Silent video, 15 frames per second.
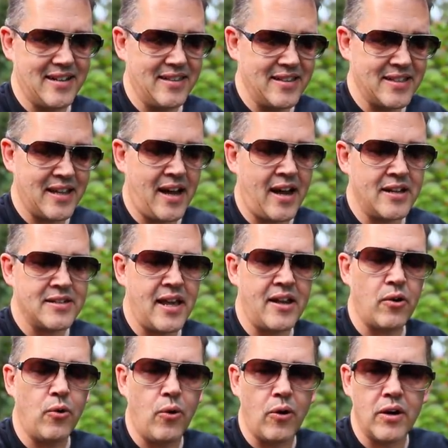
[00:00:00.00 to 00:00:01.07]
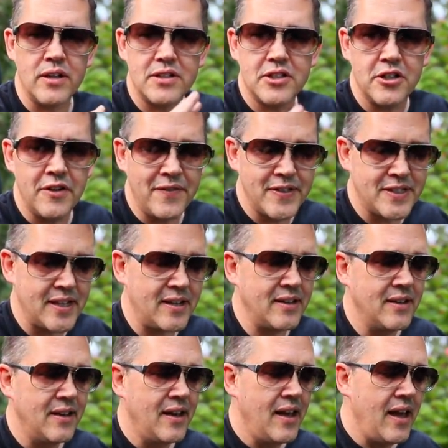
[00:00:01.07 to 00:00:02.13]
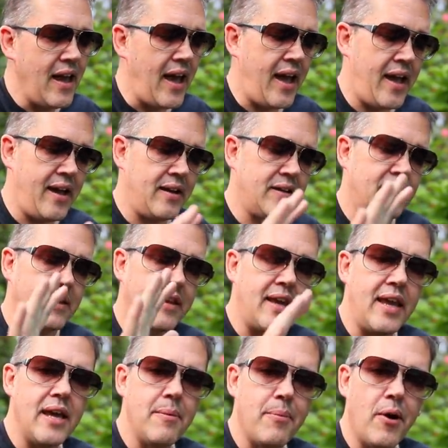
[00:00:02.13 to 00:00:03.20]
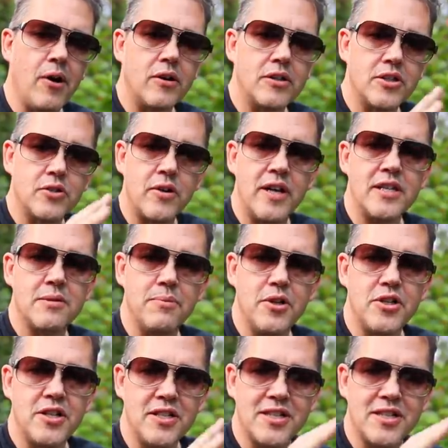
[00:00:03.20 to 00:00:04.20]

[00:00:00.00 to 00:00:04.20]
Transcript: This car has had all its servicing, and the gearbox, transmission,